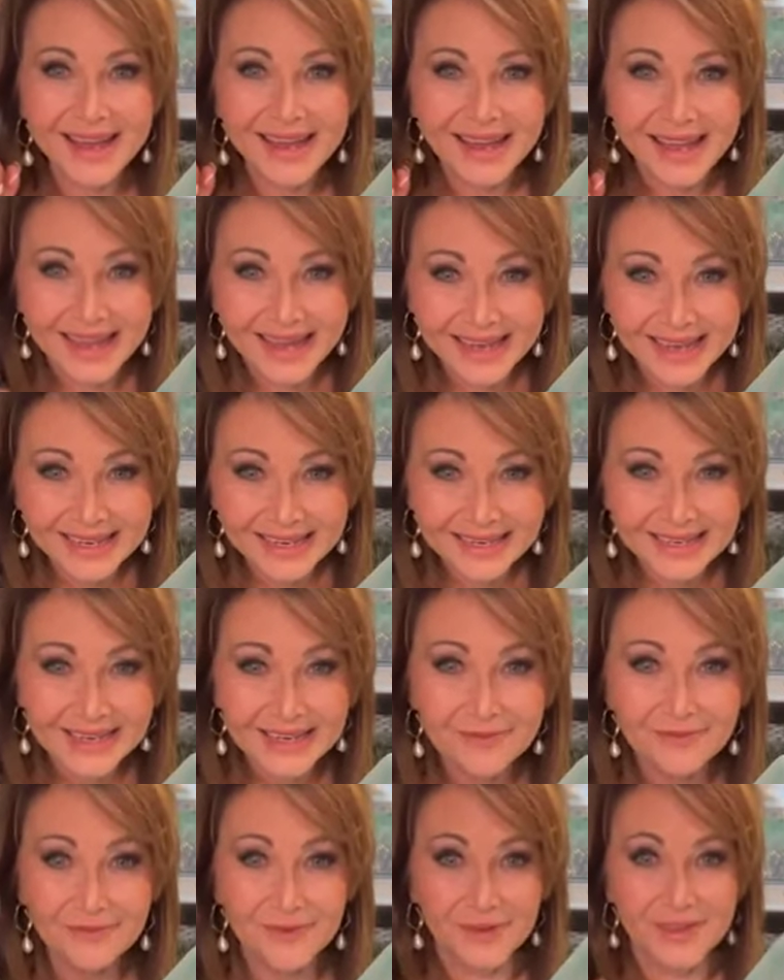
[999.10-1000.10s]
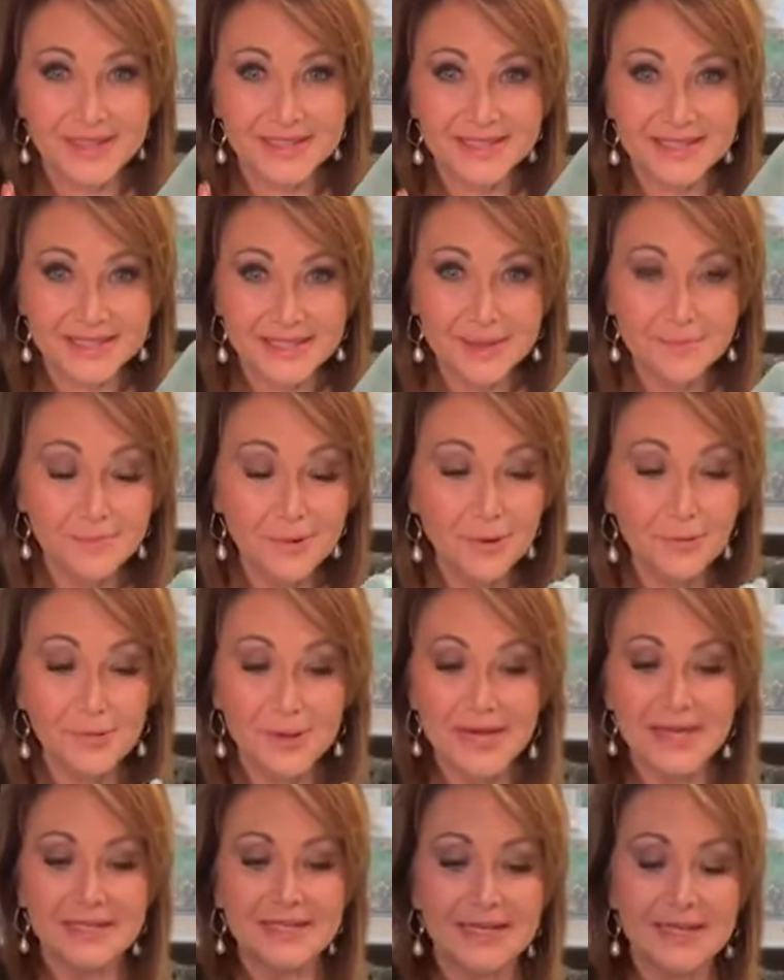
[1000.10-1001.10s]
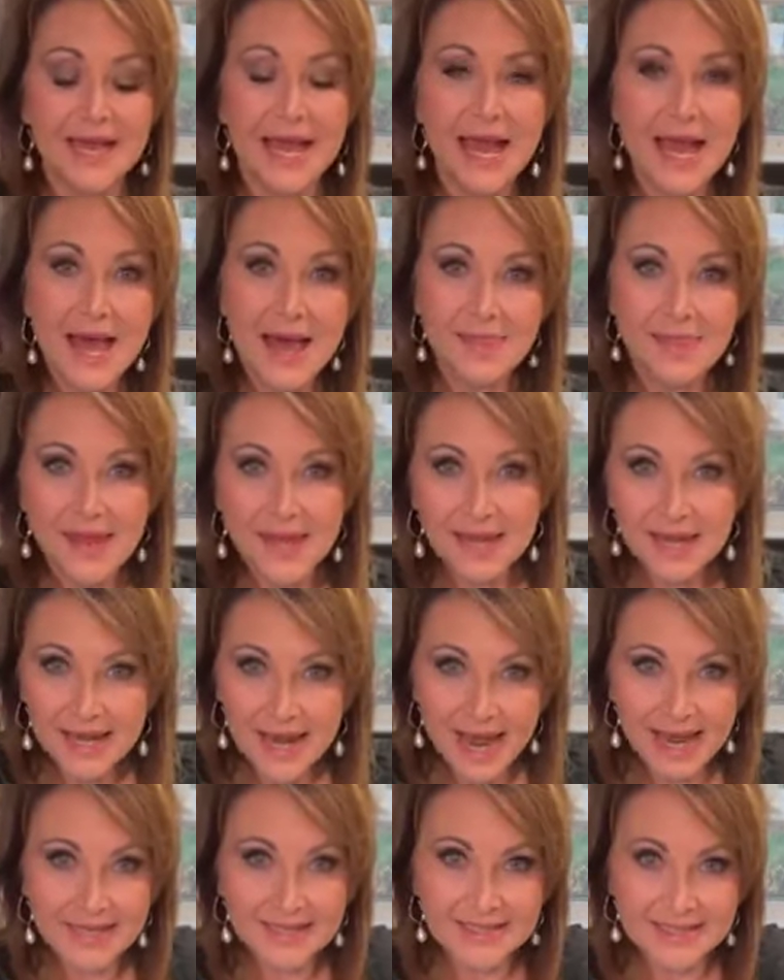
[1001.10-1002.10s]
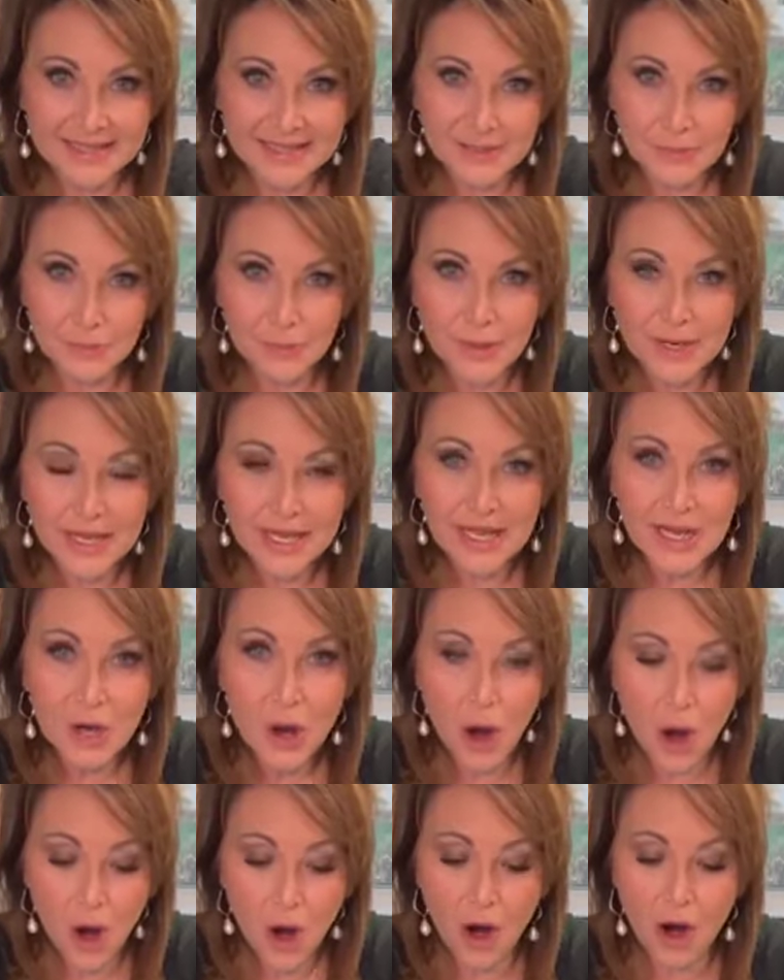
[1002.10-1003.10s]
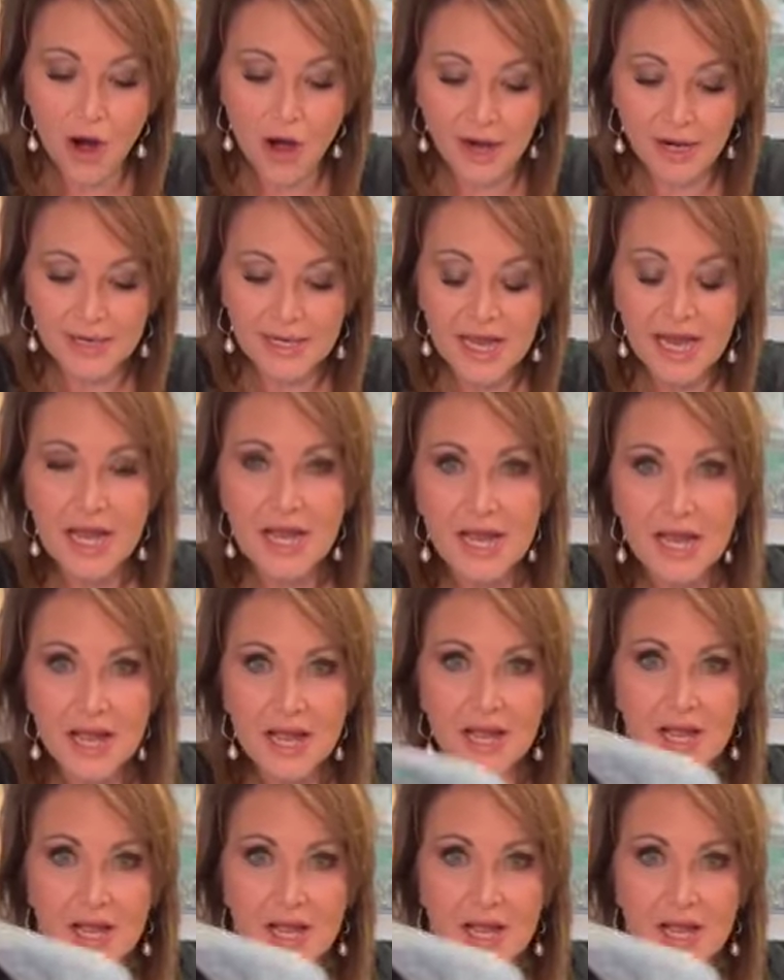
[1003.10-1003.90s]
I hated it for the simple reason that it has this really hard,